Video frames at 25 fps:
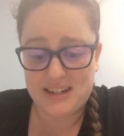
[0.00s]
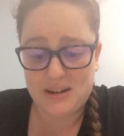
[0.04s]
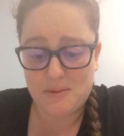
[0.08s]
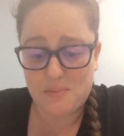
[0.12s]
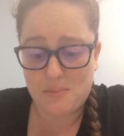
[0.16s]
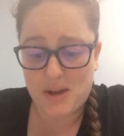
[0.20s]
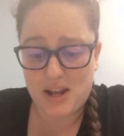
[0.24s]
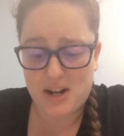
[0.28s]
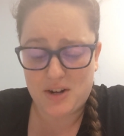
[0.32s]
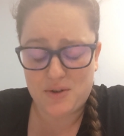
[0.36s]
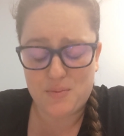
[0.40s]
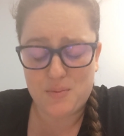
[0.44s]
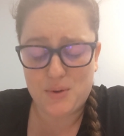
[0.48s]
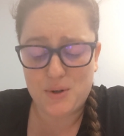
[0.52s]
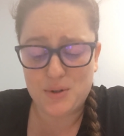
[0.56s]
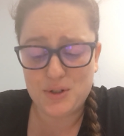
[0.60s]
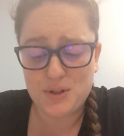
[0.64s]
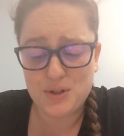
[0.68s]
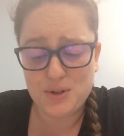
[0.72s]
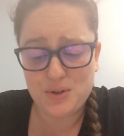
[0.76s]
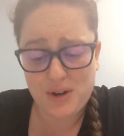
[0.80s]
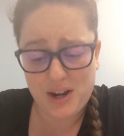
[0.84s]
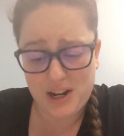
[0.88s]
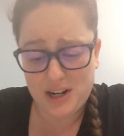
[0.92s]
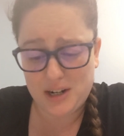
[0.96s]
in a manner
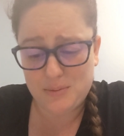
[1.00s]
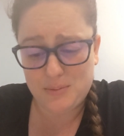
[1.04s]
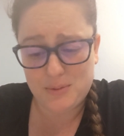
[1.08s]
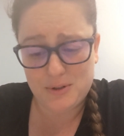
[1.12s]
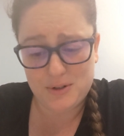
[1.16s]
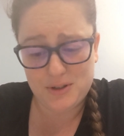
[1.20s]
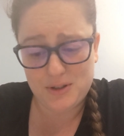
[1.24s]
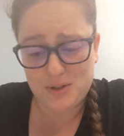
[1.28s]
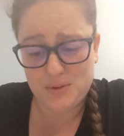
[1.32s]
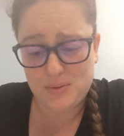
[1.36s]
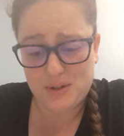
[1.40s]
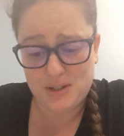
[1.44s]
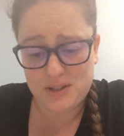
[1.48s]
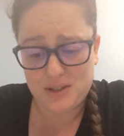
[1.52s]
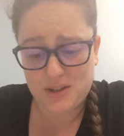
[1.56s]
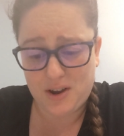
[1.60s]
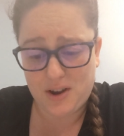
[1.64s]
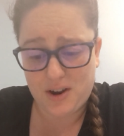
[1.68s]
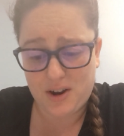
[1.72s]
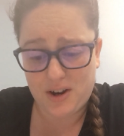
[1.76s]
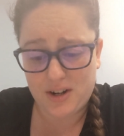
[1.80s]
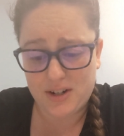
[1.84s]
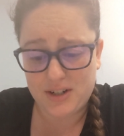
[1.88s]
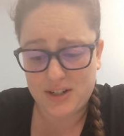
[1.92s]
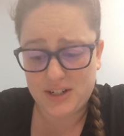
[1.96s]
most credible to his
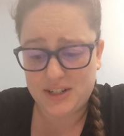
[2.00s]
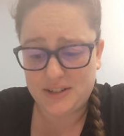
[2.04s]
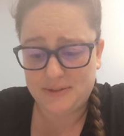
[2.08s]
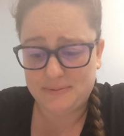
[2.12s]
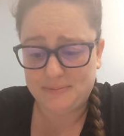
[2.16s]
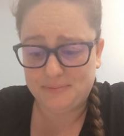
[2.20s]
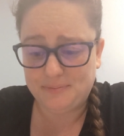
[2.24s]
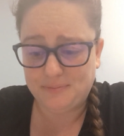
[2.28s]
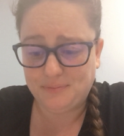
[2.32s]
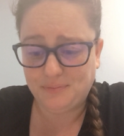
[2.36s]
heart.